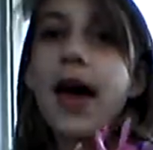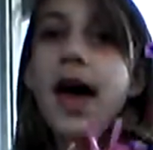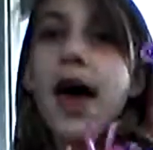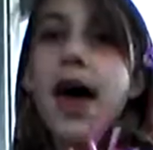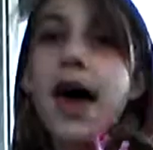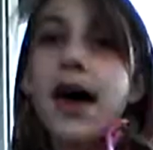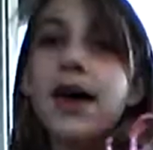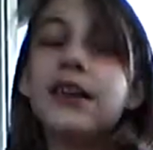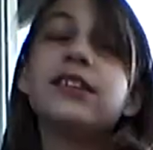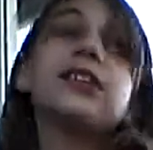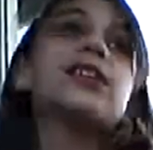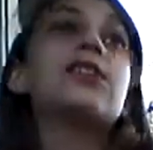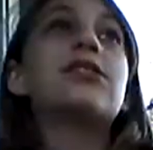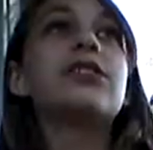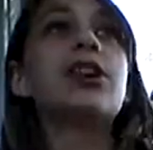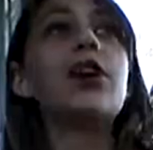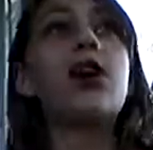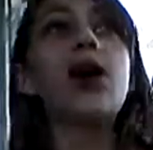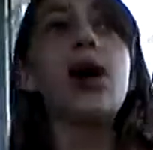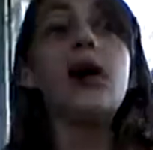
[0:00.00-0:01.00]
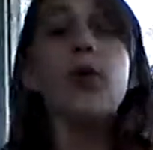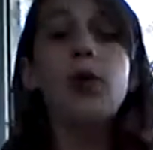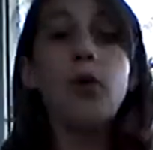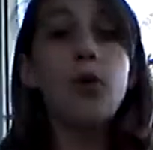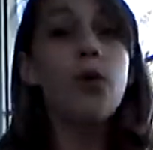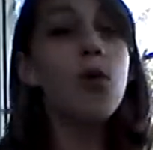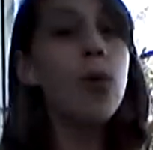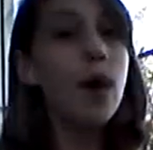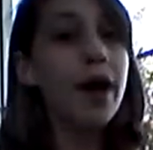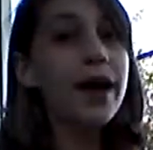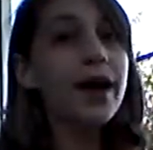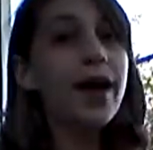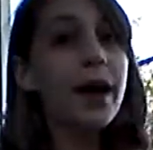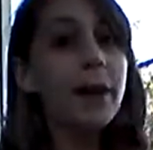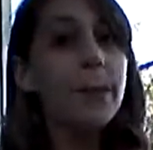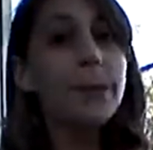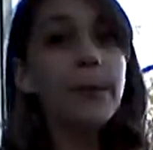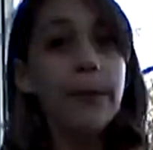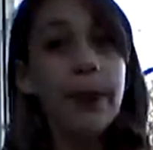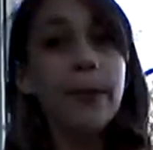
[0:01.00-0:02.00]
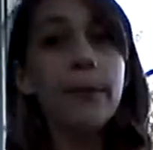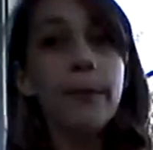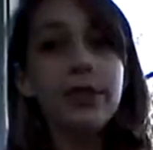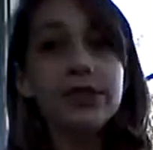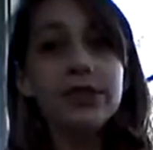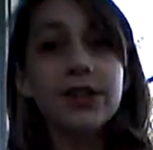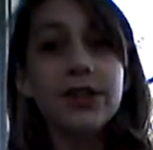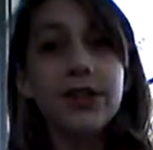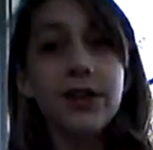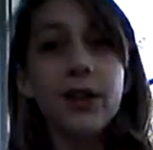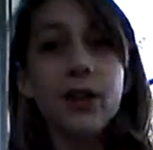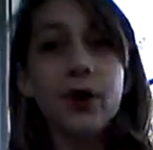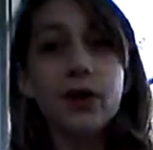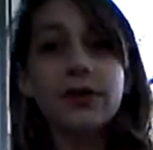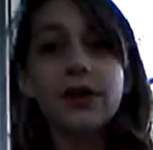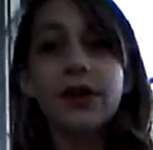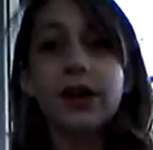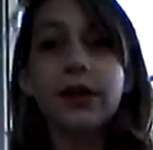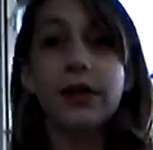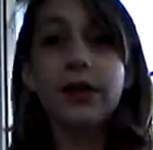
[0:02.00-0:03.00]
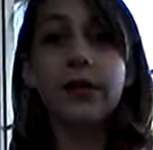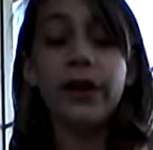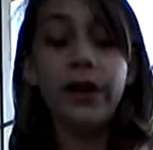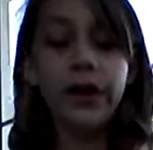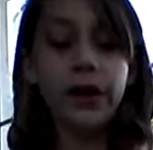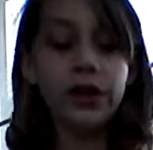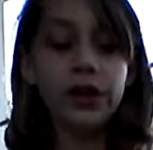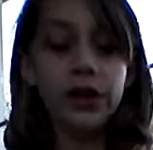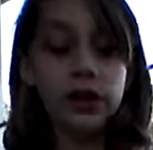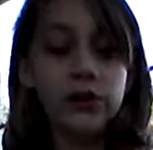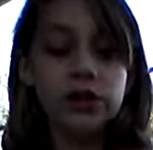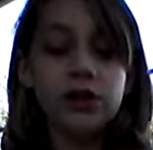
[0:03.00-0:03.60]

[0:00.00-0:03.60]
And they're quite a bit more difficult than all the others.